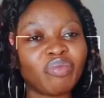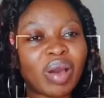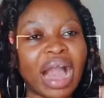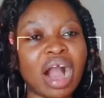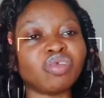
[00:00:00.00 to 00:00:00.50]

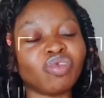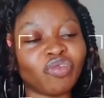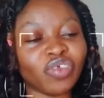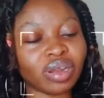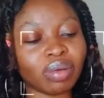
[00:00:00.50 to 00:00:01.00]
by how you
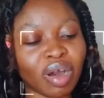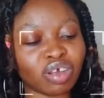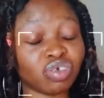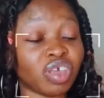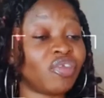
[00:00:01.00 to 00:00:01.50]
feel
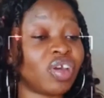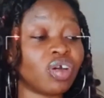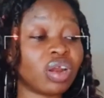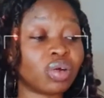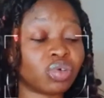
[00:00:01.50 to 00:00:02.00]
about you if you're not a